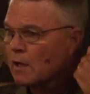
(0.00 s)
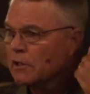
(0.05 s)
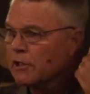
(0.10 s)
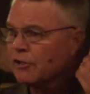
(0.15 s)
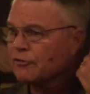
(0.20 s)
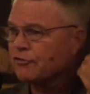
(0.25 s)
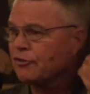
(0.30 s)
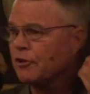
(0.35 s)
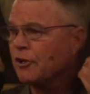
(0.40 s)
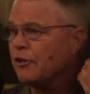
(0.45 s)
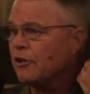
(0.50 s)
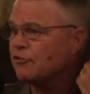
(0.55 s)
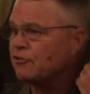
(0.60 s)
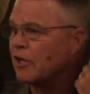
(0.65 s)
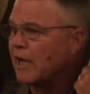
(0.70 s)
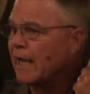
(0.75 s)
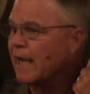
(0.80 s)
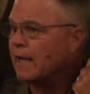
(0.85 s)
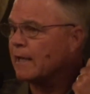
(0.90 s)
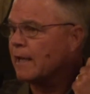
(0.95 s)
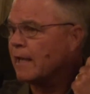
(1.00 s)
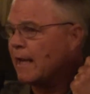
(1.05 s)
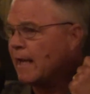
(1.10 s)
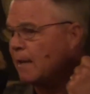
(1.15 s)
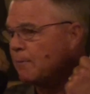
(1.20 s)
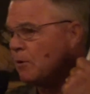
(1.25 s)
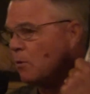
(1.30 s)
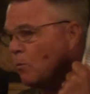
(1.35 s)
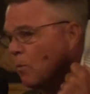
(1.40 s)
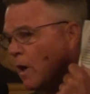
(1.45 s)
listening to the Giant
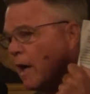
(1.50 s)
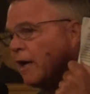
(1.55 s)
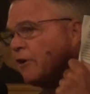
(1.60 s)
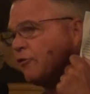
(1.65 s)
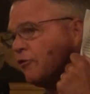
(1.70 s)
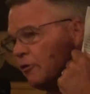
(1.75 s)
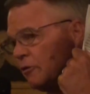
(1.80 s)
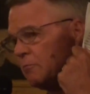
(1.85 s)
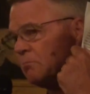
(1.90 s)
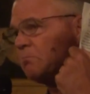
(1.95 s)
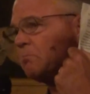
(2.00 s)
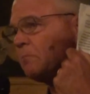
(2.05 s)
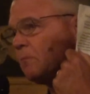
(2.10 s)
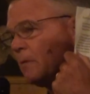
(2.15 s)
game and watching,